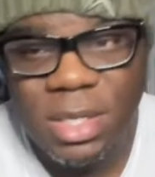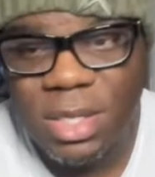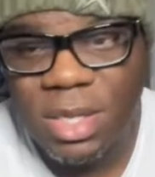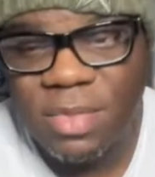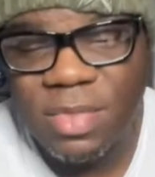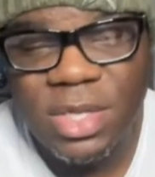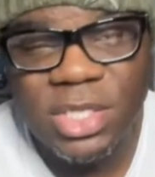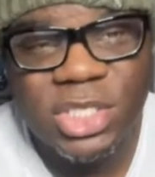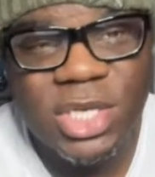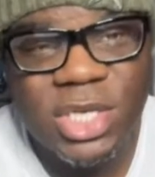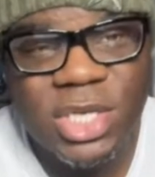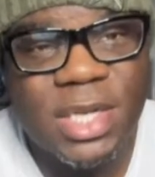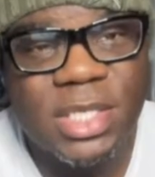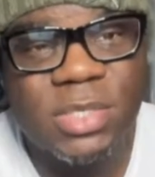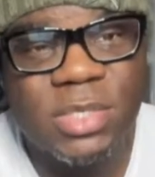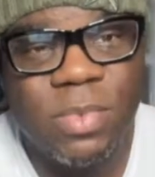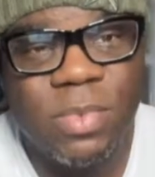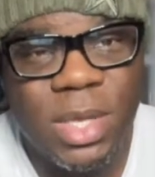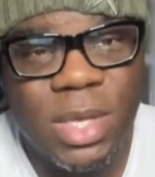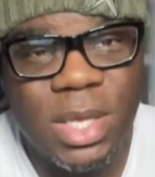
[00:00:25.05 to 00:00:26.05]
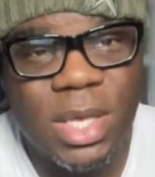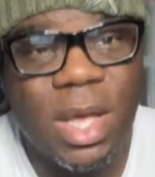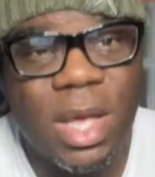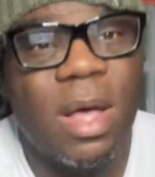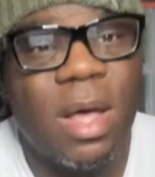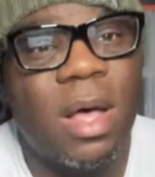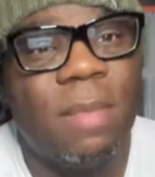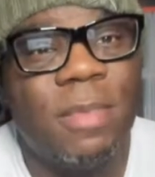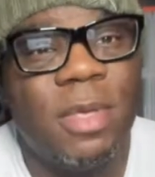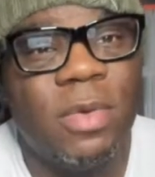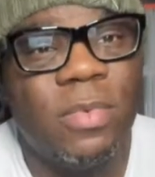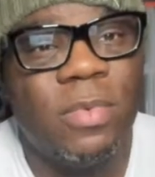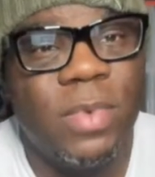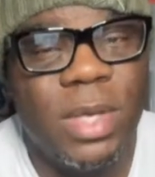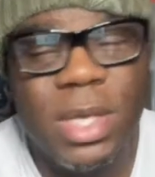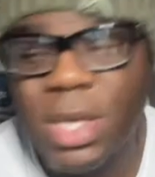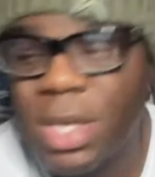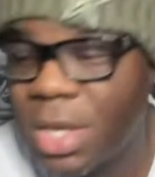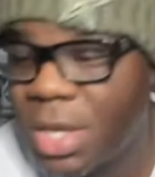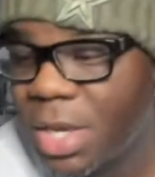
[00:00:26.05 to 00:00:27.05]
If the chat is weak, I'll be
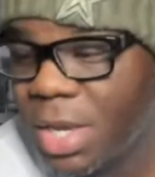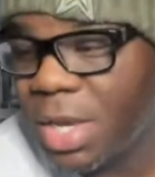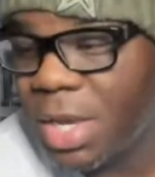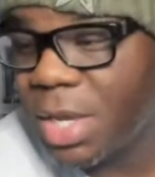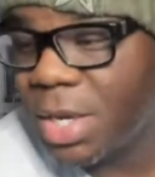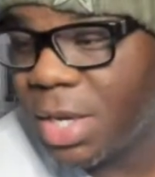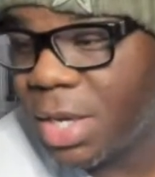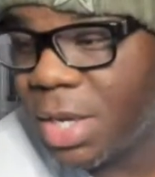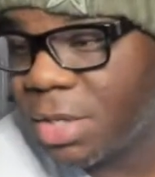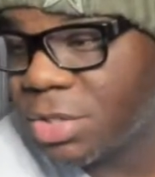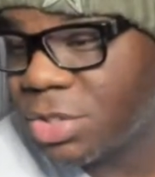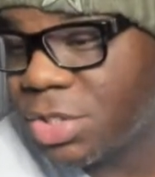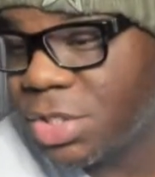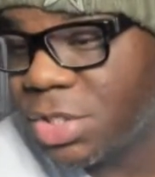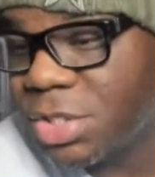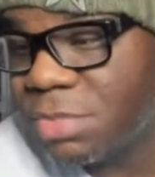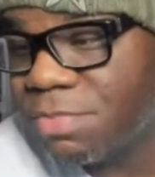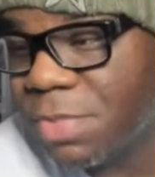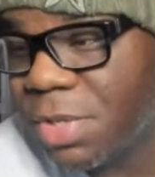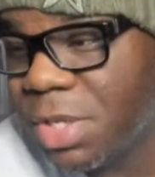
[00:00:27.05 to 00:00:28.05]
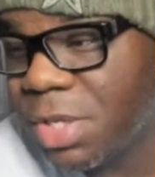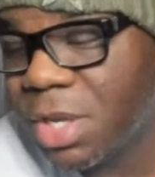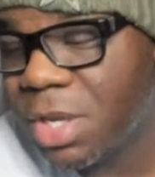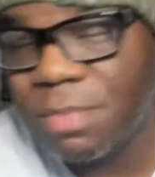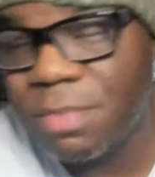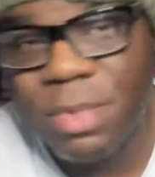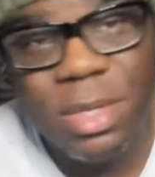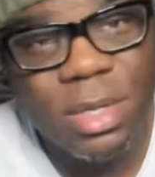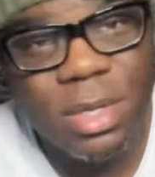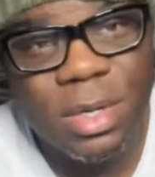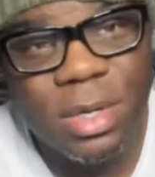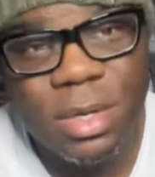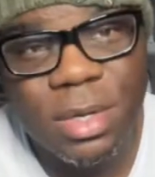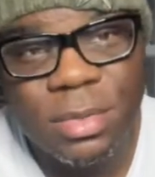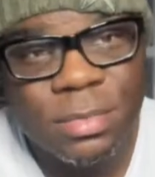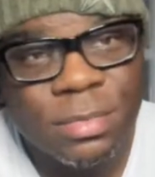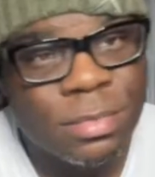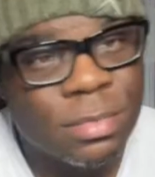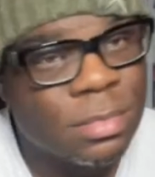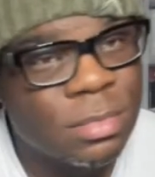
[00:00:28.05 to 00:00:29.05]
weak. And I'll just be up here
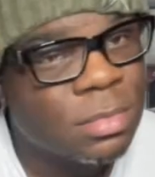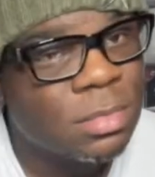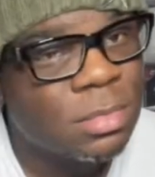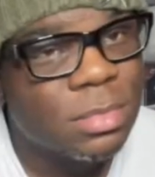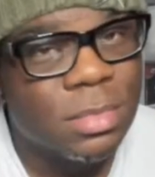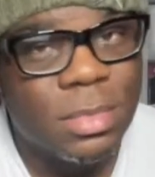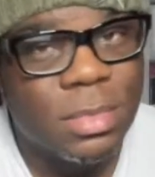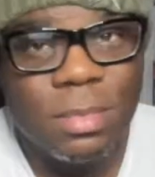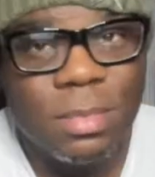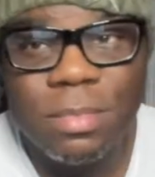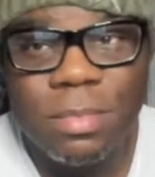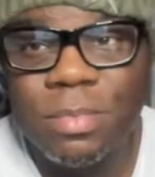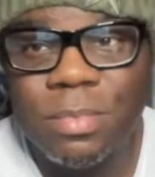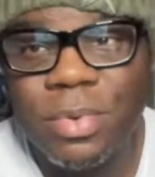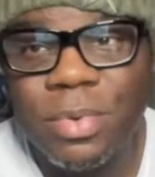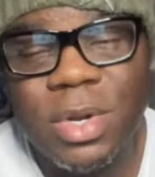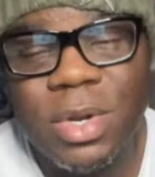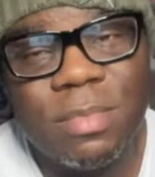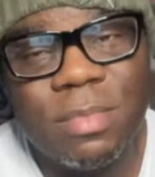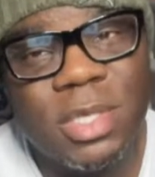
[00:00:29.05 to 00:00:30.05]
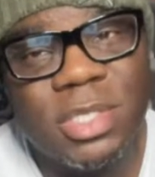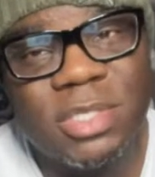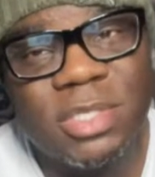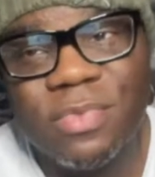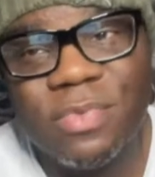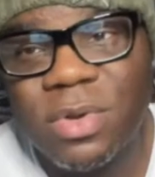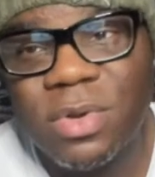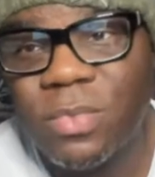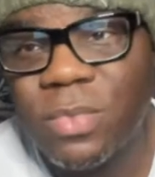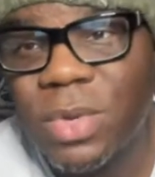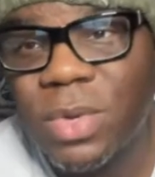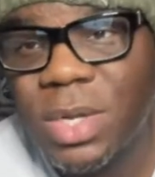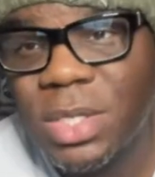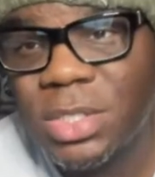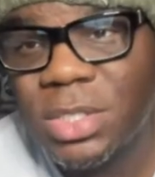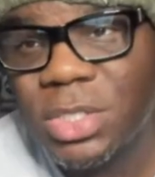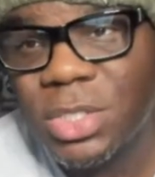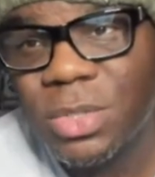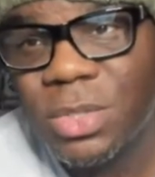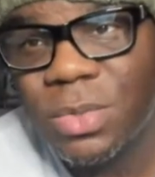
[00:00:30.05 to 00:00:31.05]
pretty much for the
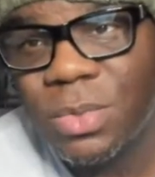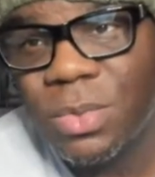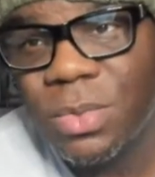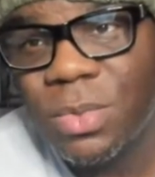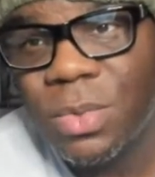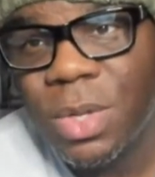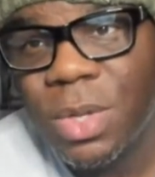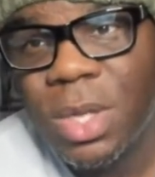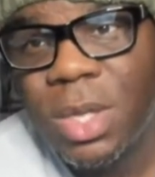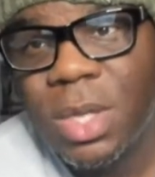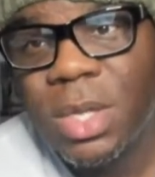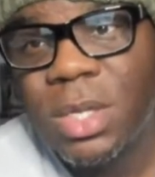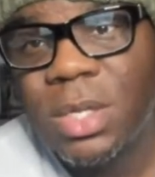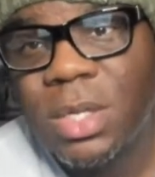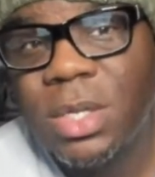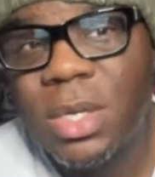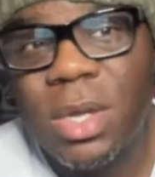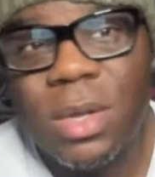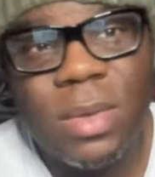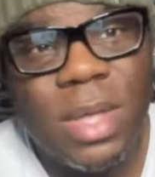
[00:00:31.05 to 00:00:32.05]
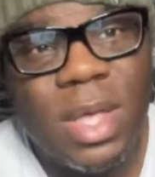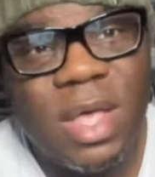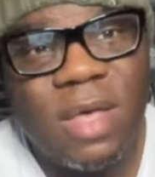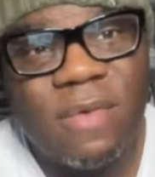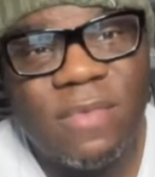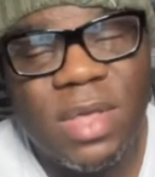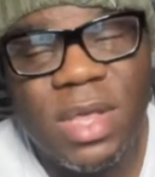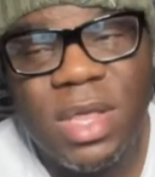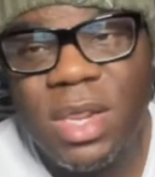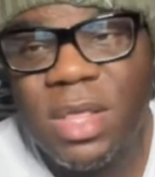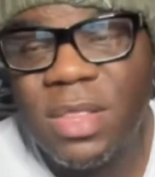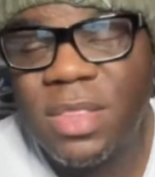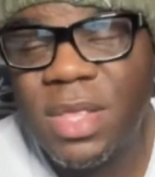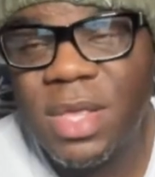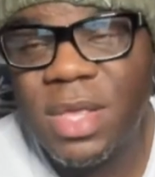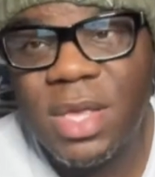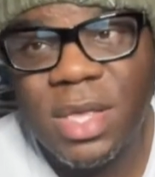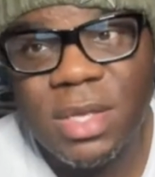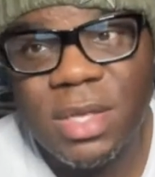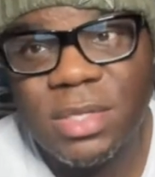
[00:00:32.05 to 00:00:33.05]
ones who don't have
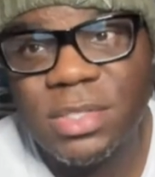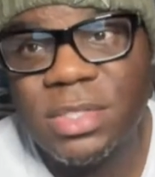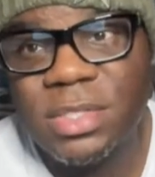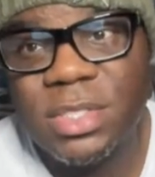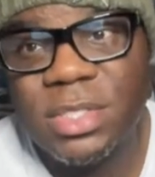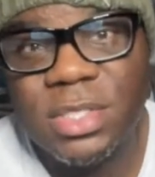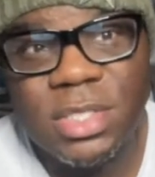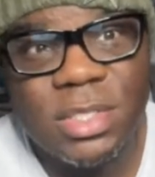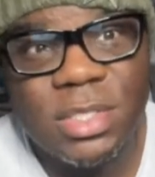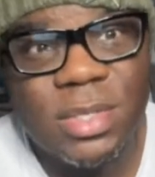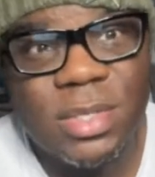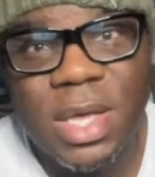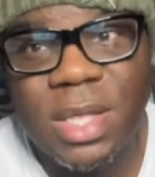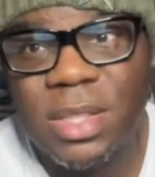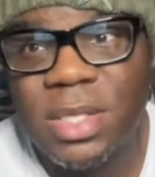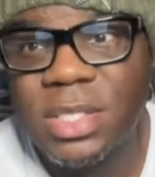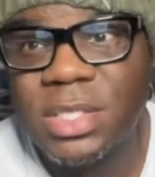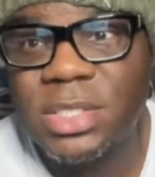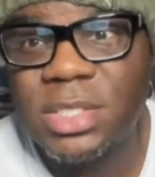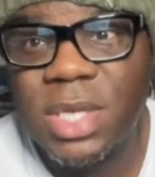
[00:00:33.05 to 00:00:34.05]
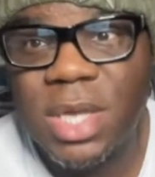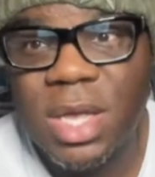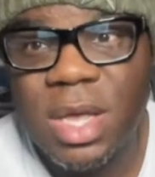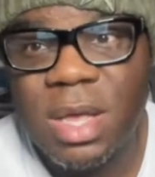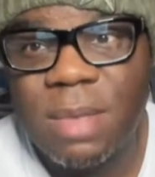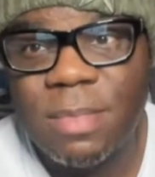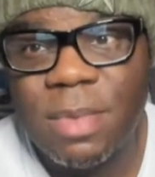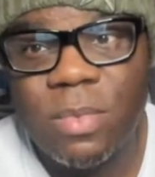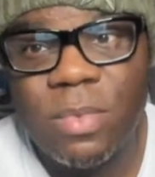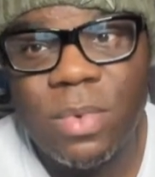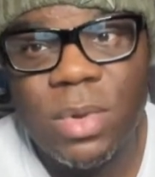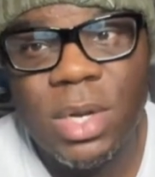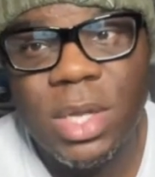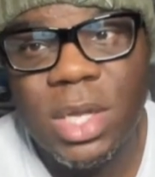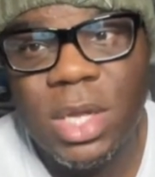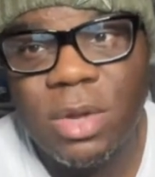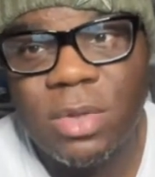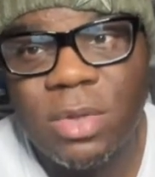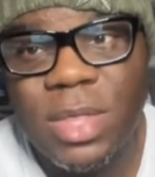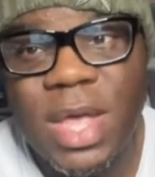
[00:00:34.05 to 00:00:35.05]
anything else to do at this time and want to
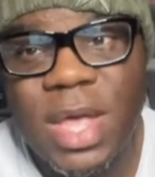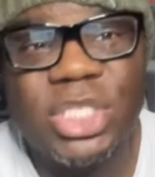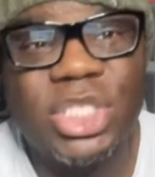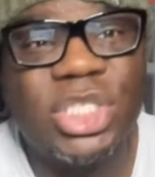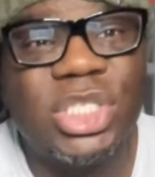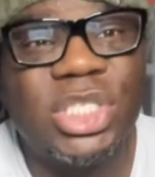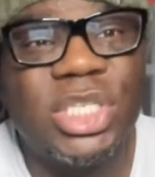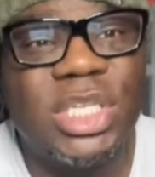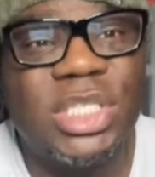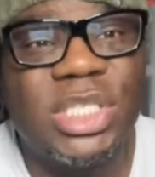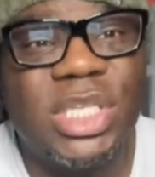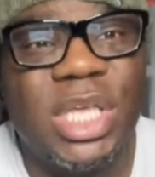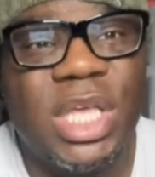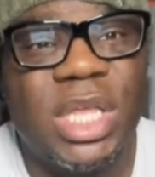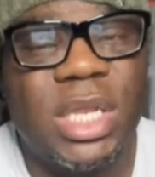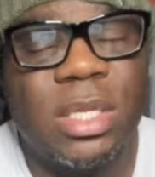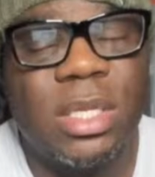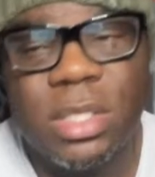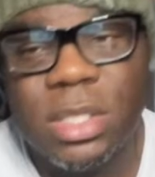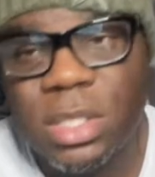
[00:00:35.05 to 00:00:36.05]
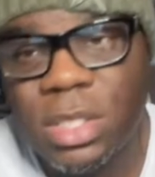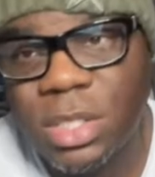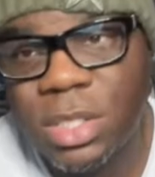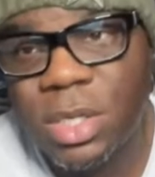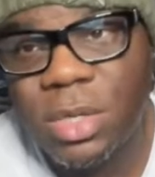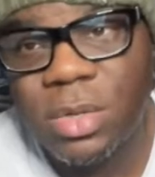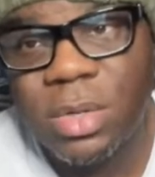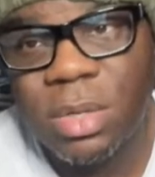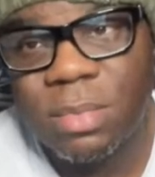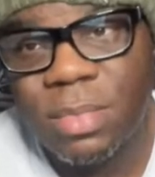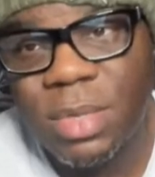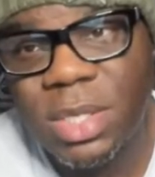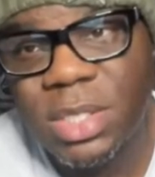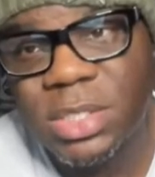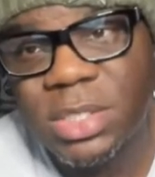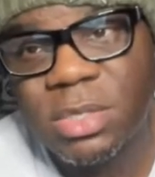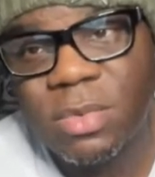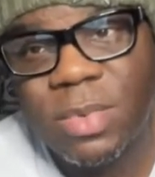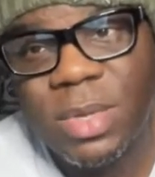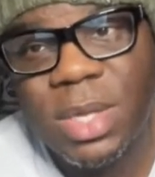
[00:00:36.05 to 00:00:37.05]
hear that shizit, you know what I mean?
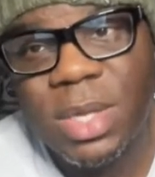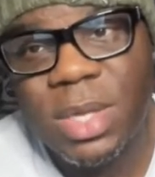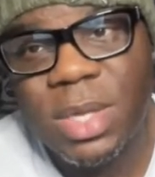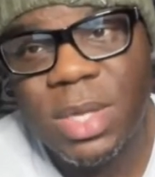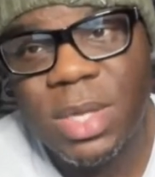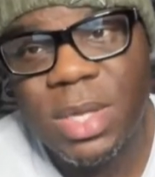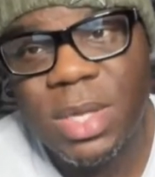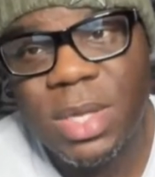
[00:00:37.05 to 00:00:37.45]
So we got